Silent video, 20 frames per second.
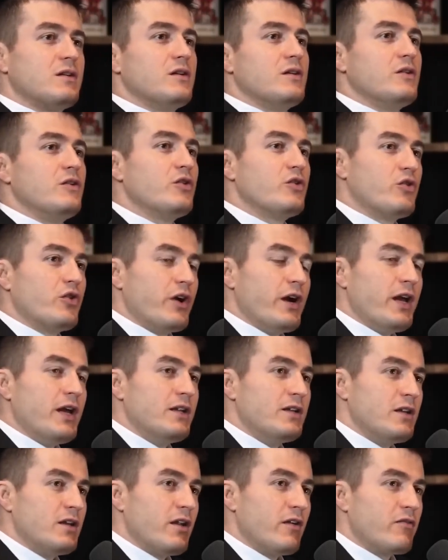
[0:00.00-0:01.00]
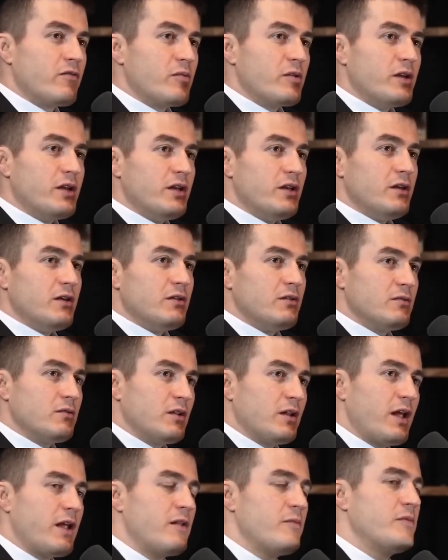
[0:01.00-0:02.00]
Ukraine and
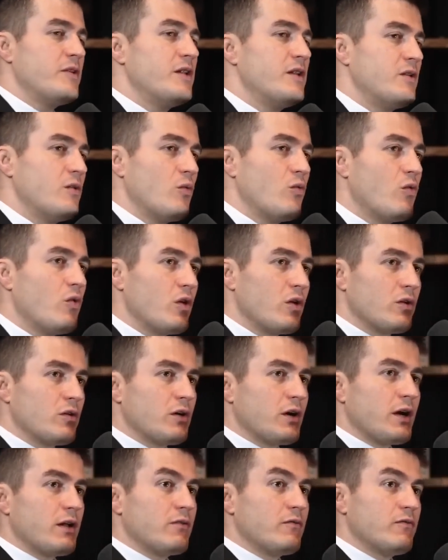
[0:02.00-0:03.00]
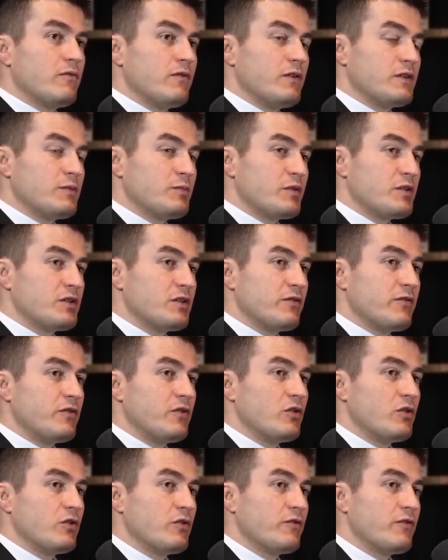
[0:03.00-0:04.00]
anybody in a war, kind of, especially if
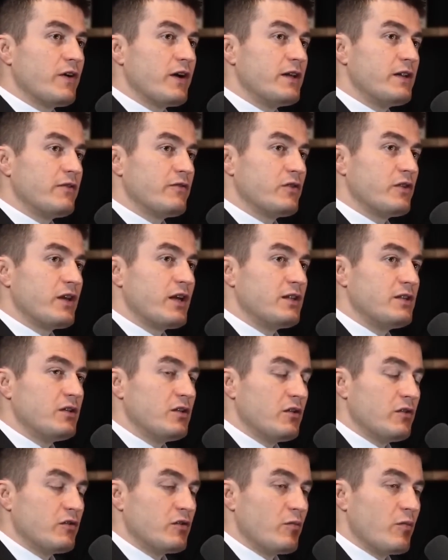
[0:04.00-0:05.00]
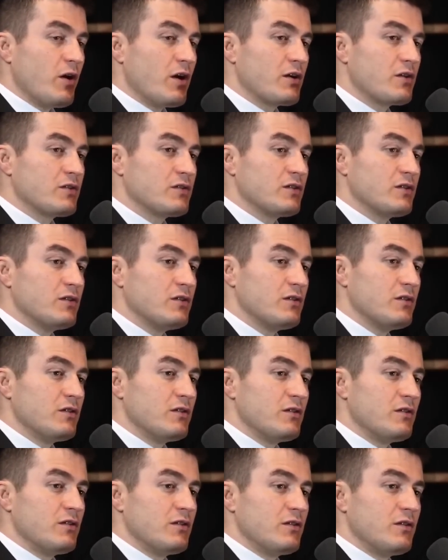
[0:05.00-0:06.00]
you're fighting for the ideal of democracy,
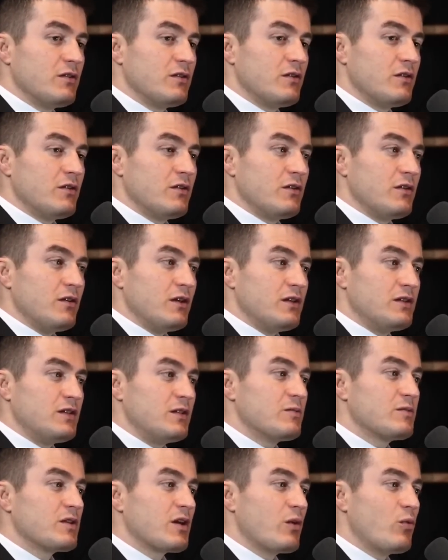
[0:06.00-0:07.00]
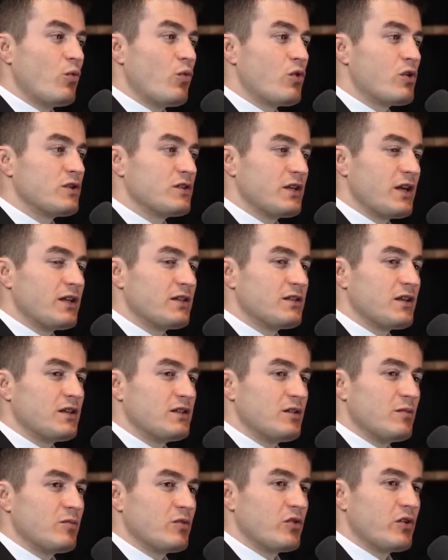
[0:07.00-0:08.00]
it seems like war is
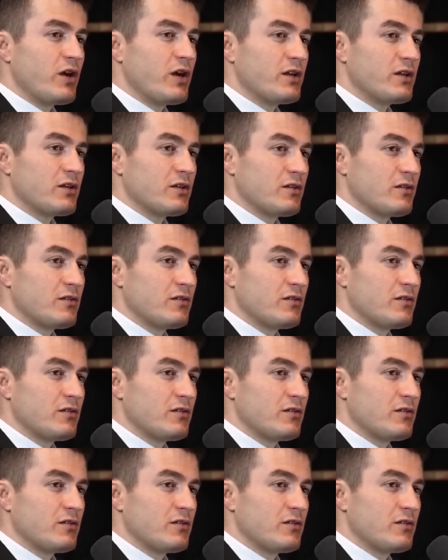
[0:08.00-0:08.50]
anti-democratic.